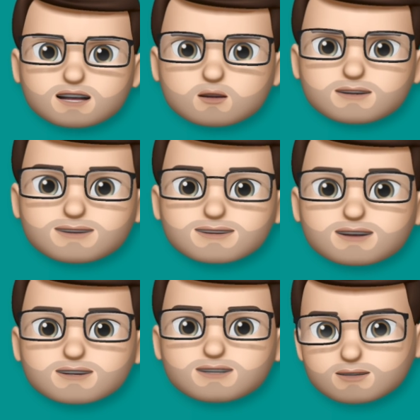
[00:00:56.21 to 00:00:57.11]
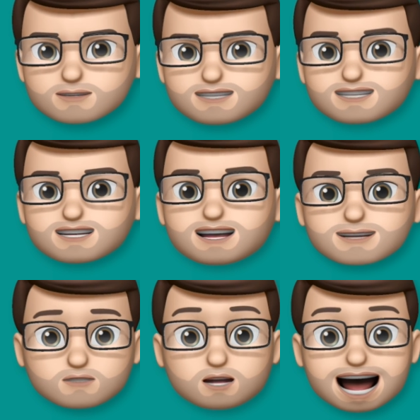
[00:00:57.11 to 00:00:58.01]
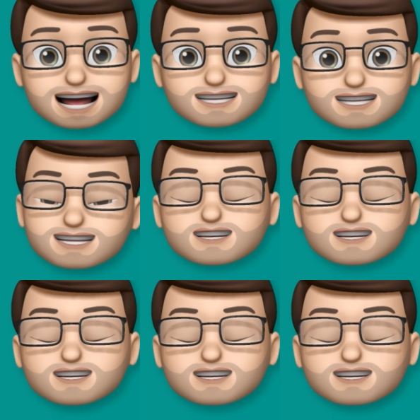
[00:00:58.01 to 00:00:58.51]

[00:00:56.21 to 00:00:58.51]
hold your phone towards the side of your head